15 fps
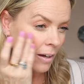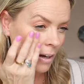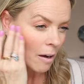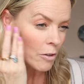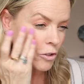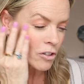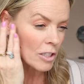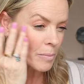I
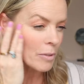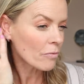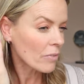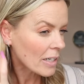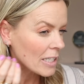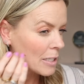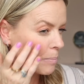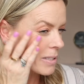was trying to be
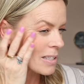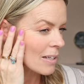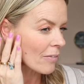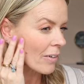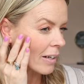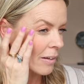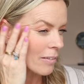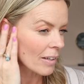really
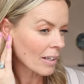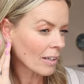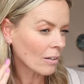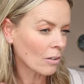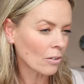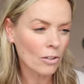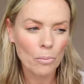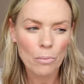specific and thinking,
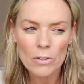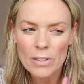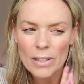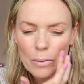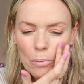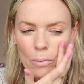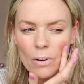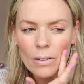oh God, what do
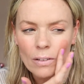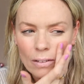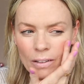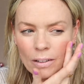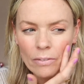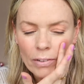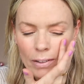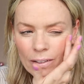they want?
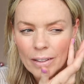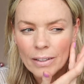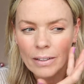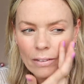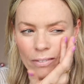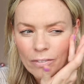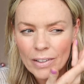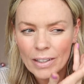I feel like
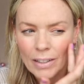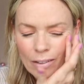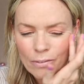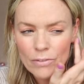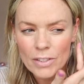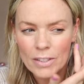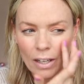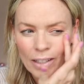
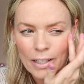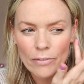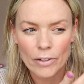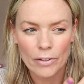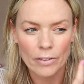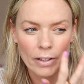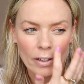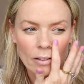I've done
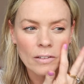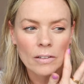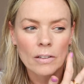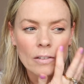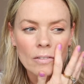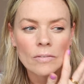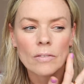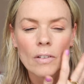everything.
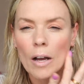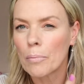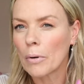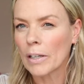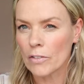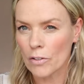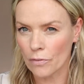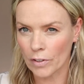I'll
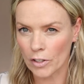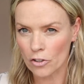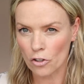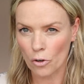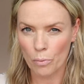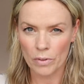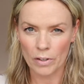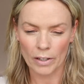probably have to finish
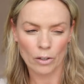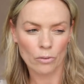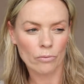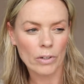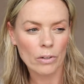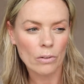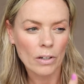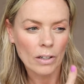off with like a
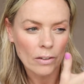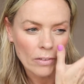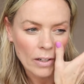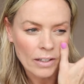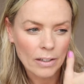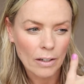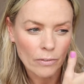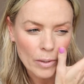real kind of
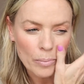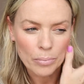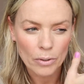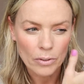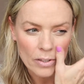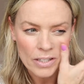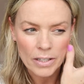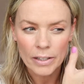like lovely
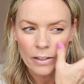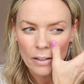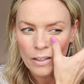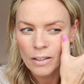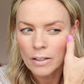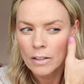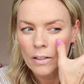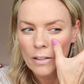bronzy
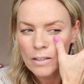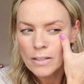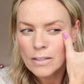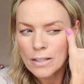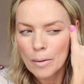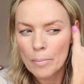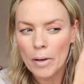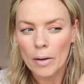
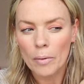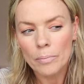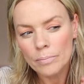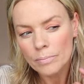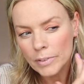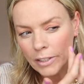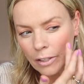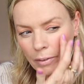summer,
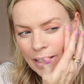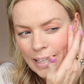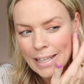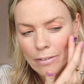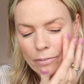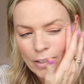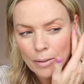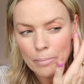you know,
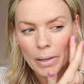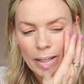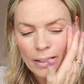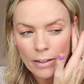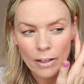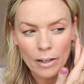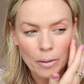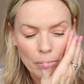evening
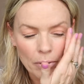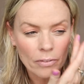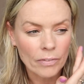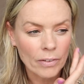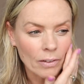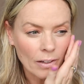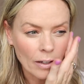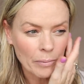makeup. I
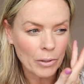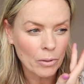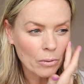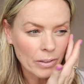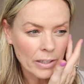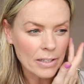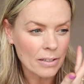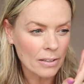feel like we all
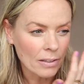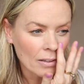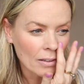need